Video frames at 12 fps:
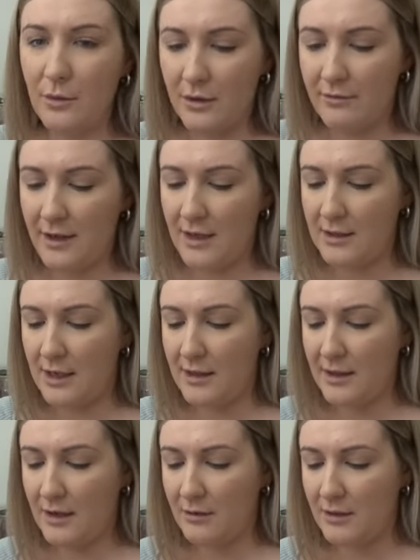one first, and
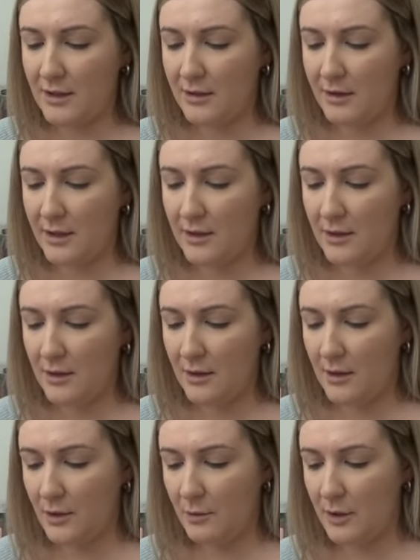then I'll decide
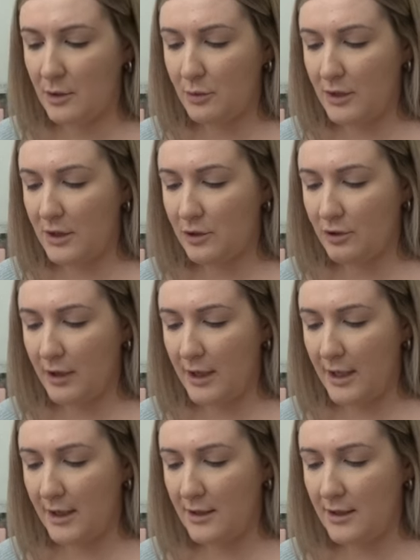which one to
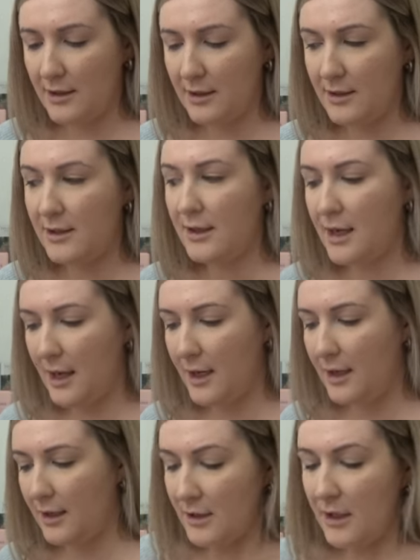try
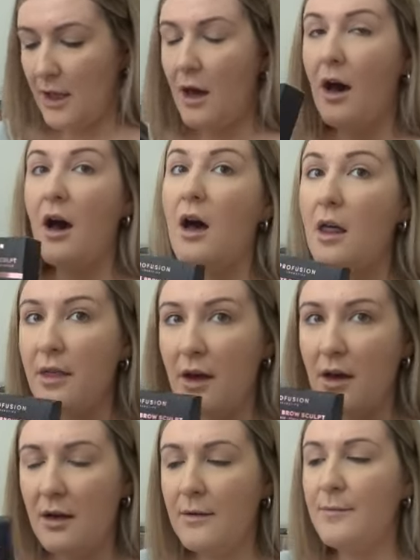today. So the
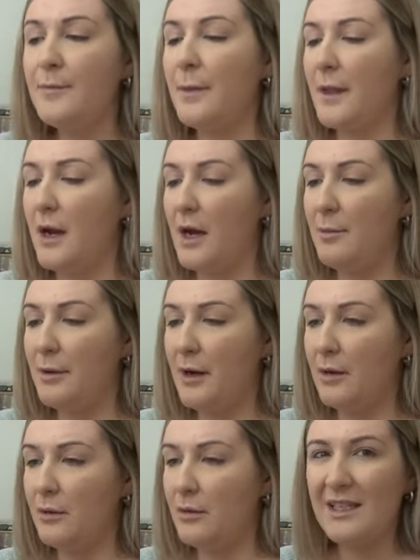other
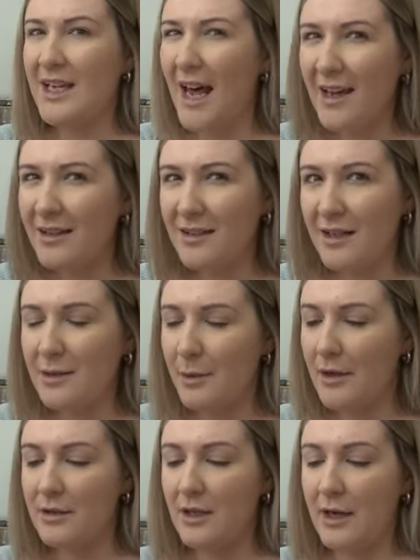eyebrow set, I
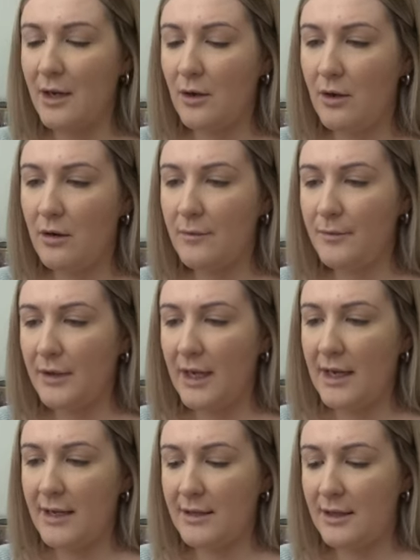suppose, that I got
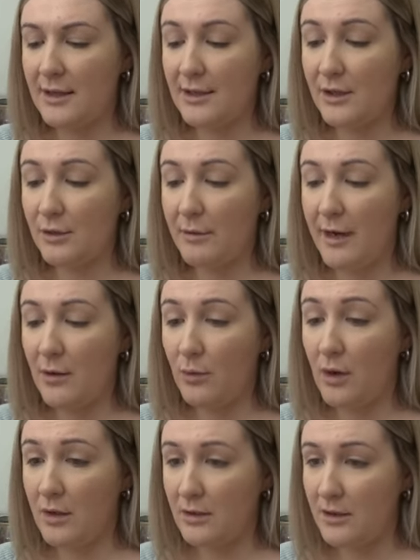is this three in
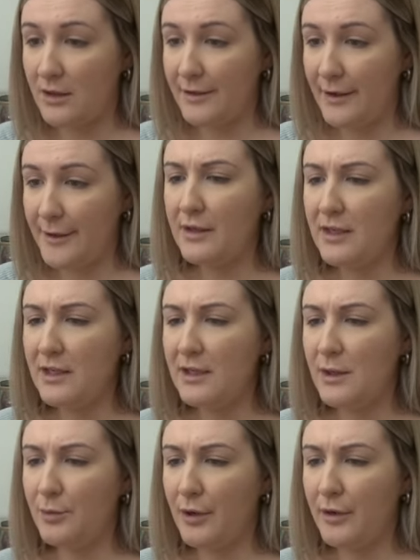one. So this is
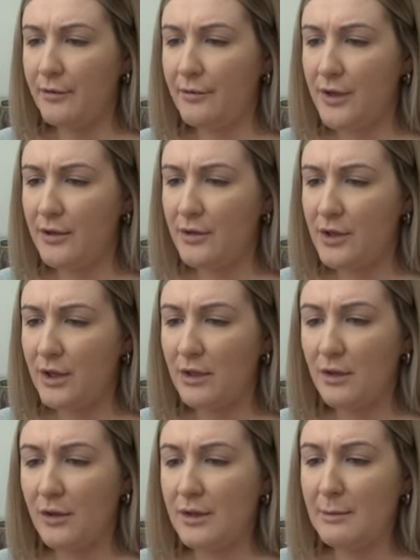the
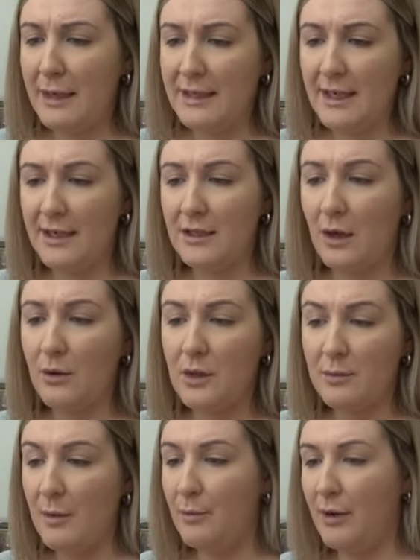Profusion Cosmetics
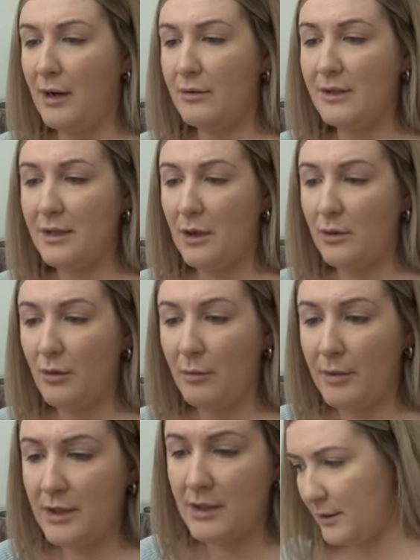Ultimate Brow
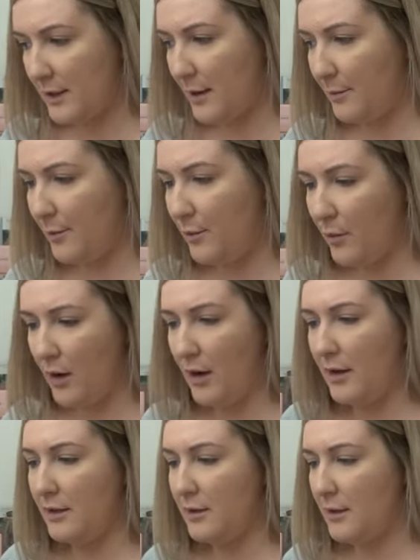Sculpt. Step
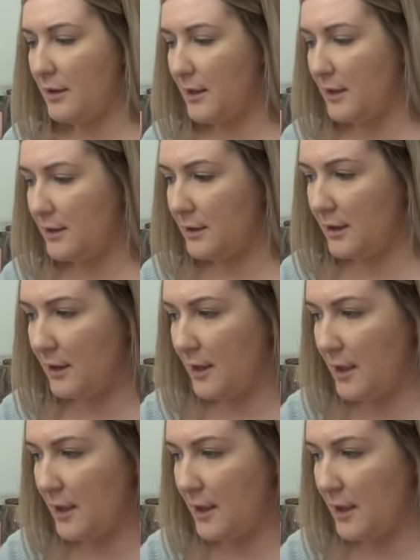one is the